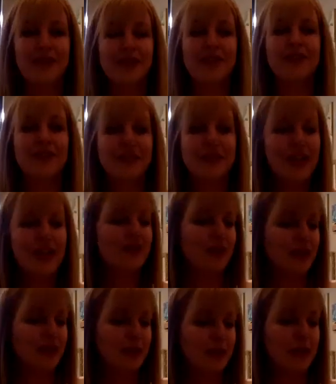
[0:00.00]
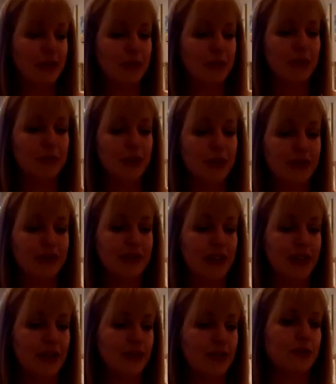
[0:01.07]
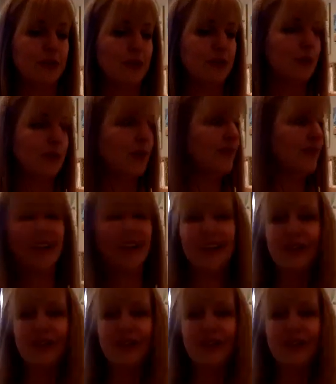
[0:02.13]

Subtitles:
Right, wrong, good, bad, pod, poc, all nine shorts, boys, and beyonds.